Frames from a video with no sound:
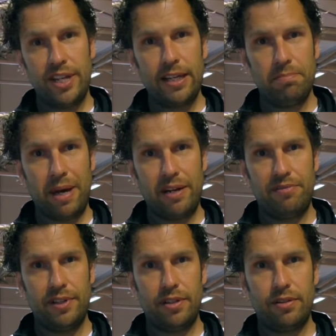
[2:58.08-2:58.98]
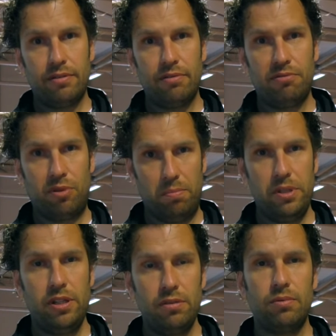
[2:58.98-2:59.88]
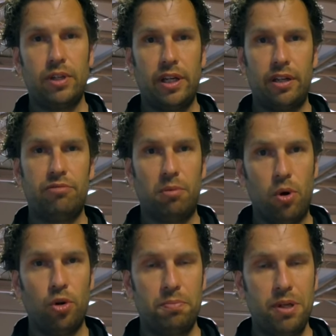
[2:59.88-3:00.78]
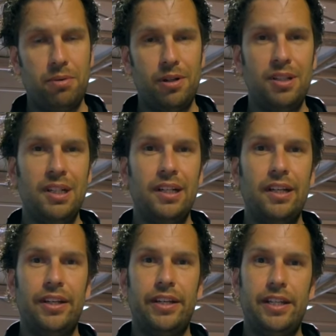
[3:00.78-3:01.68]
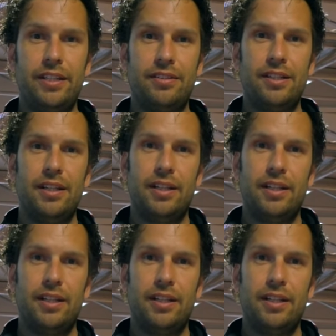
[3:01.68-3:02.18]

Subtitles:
second benefit for me and for most people is